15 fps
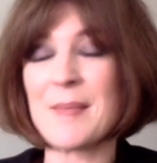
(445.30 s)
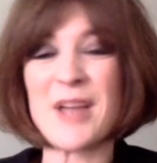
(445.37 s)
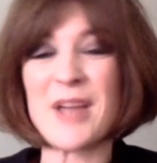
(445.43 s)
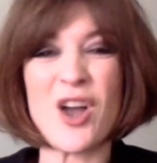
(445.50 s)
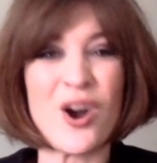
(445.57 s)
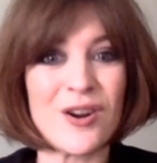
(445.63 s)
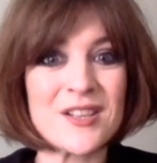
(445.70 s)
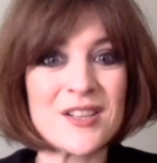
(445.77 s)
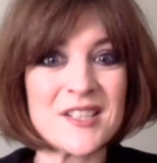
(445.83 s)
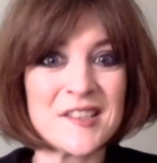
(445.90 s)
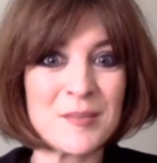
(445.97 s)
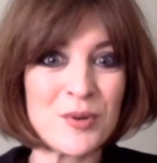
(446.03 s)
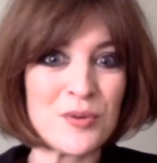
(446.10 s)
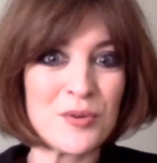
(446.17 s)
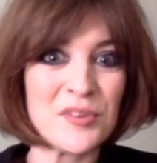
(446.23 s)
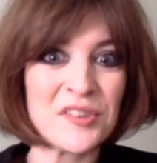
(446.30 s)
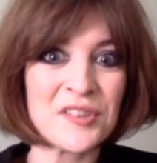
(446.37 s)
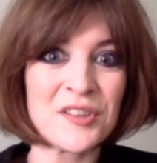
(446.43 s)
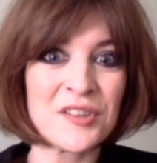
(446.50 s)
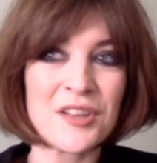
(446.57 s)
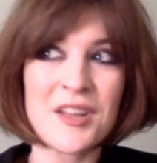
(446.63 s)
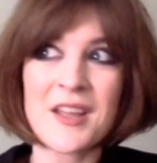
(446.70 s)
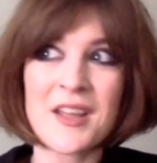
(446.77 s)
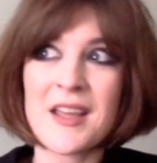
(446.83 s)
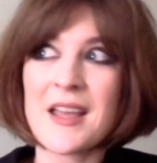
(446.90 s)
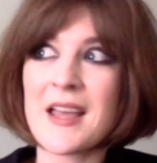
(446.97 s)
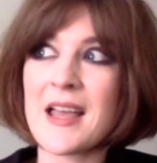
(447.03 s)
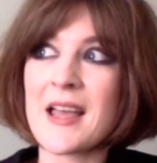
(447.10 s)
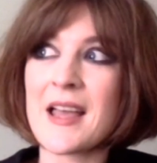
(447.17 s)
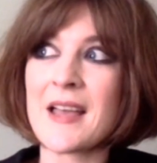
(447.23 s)
my heart, I suppose.
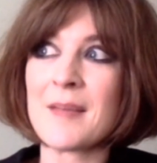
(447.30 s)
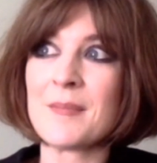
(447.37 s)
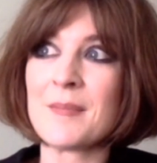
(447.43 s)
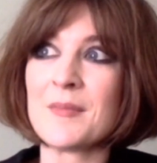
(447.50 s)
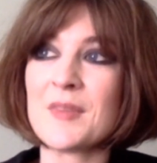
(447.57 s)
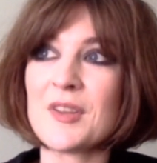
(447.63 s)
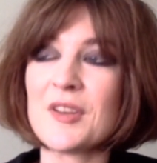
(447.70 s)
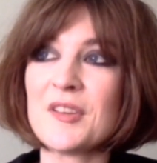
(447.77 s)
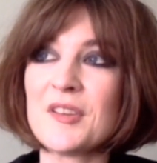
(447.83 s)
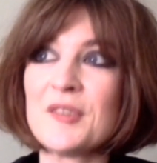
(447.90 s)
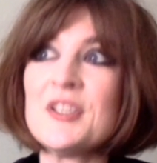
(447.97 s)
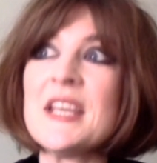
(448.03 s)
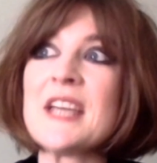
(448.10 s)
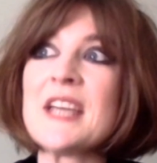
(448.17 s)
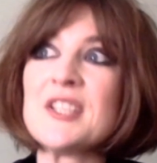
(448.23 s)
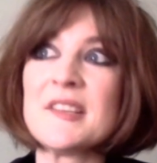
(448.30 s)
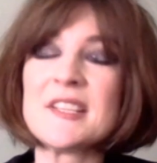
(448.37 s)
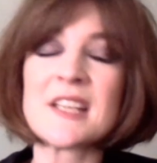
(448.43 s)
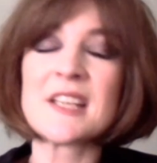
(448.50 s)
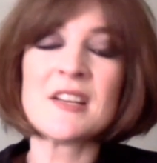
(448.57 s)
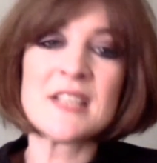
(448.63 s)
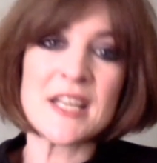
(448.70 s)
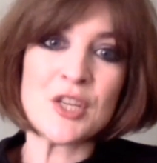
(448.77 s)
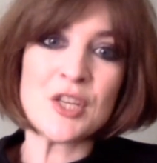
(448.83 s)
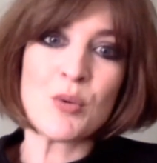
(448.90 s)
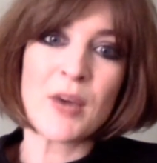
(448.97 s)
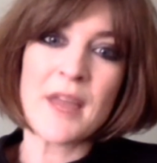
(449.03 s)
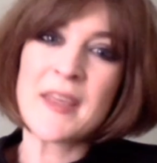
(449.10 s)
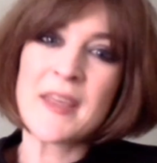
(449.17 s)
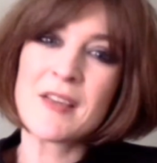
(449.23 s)
Mm. So yeah, just to
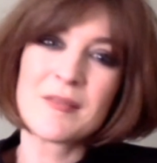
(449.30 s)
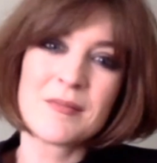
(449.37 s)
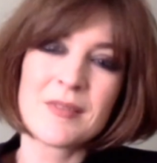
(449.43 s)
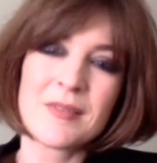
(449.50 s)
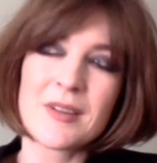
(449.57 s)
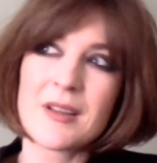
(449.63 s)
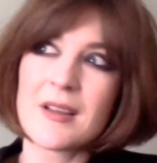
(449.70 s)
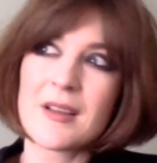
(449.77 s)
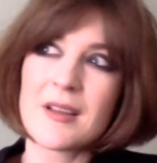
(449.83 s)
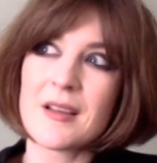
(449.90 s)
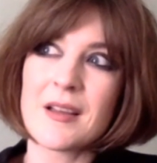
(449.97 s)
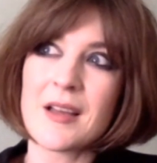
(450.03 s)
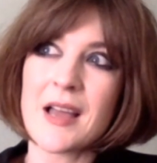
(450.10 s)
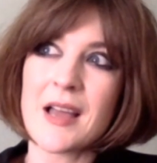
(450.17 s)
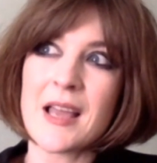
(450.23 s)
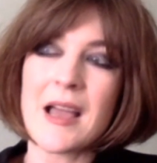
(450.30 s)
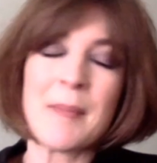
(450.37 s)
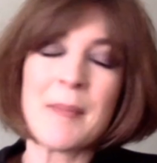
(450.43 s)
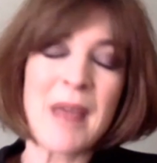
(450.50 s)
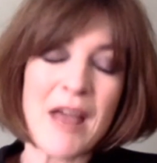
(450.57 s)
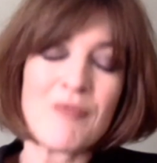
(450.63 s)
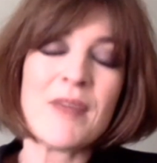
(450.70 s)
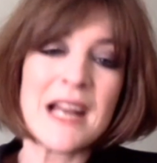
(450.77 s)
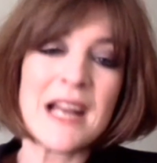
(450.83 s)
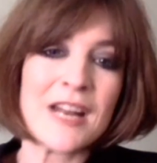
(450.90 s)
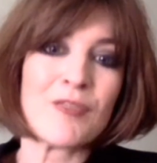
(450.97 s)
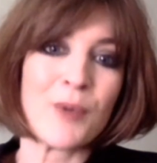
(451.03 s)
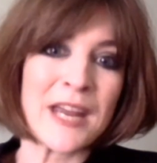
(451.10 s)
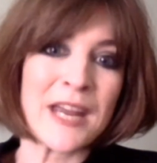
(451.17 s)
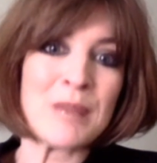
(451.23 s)
continue, I think, I mean, I really
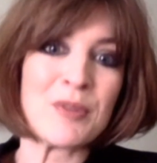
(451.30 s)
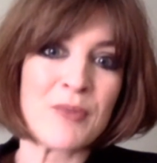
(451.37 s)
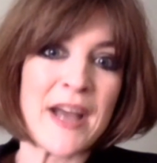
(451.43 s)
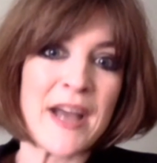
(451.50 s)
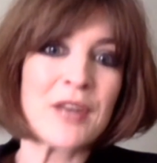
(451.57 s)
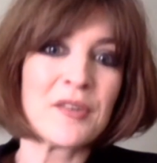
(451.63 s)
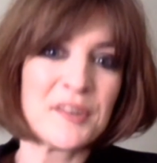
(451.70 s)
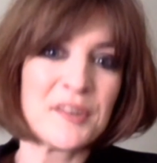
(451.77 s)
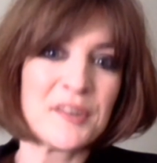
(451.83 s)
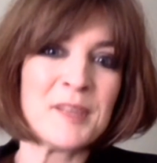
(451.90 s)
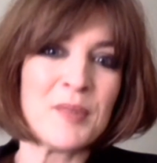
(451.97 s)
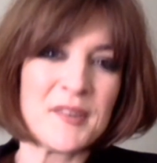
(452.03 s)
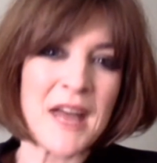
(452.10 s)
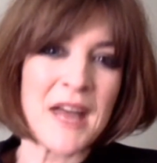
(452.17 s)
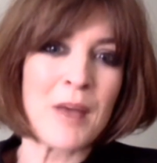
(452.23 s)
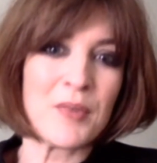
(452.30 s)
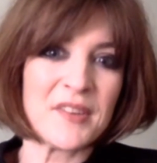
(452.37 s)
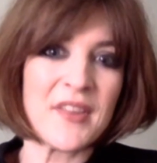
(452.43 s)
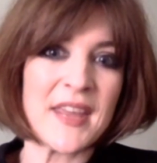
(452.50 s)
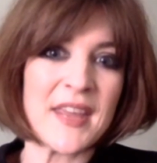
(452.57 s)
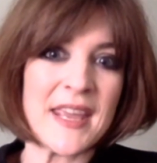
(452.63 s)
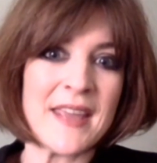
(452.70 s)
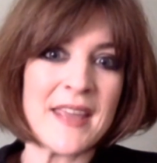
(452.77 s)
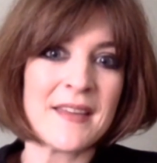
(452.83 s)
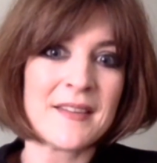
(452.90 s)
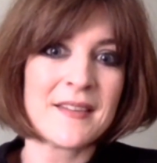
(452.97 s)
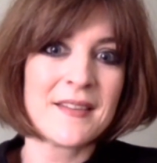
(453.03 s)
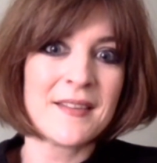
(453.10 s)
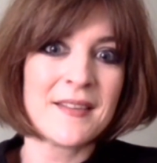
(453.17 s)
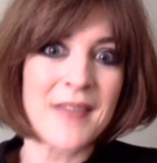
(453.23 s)
love working with writers. So I suppose that was
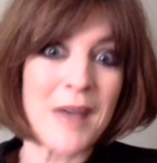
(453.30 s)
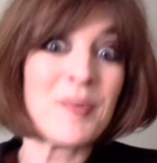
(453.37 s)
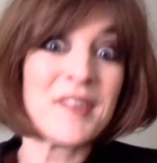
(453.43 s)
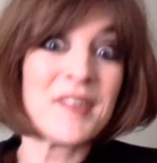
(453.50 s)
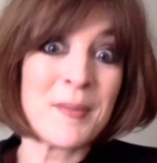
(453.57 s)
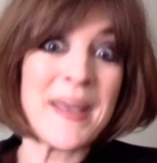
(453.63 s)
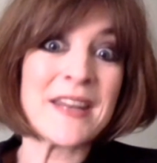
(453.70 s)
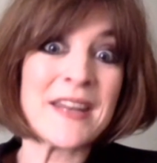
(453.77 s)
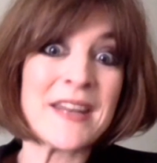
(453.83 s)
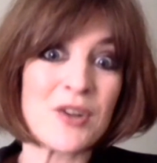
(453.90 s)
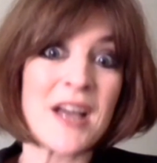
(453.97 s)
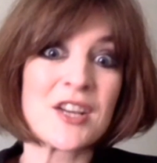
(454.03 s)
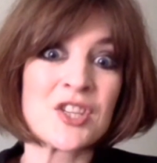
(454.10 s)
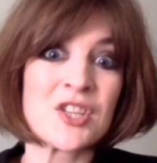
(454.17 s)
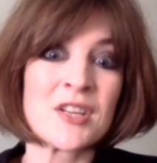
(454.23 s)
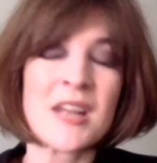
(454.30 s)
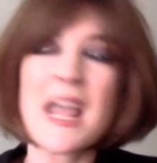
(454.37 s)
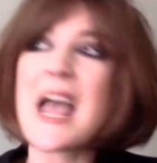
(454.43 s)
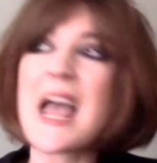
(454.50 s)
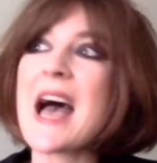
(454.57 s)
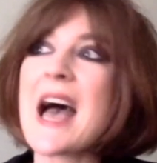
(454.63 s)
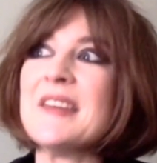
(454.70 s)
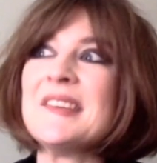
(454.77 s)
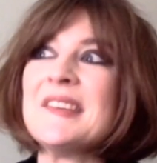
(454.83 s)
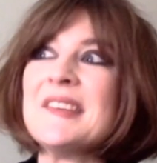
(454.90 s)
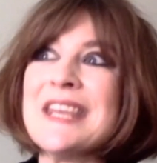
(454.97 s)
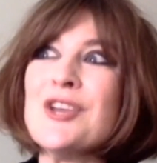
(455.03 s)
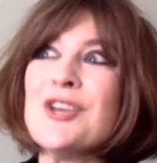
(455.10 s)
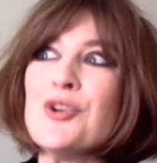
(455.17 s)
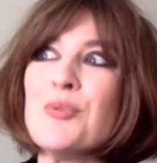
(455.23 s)
the main attraction, and to
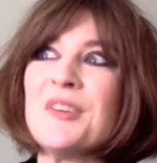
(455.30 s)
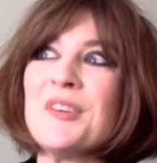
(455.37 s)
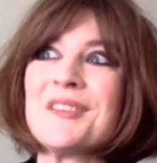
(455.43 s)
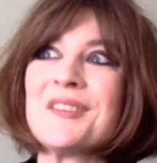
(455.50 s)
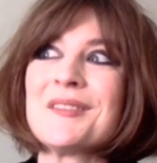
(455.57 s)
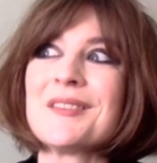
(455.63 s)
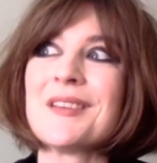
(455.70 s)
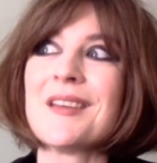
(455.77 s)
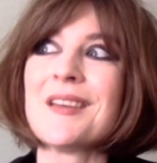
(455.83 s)
see who was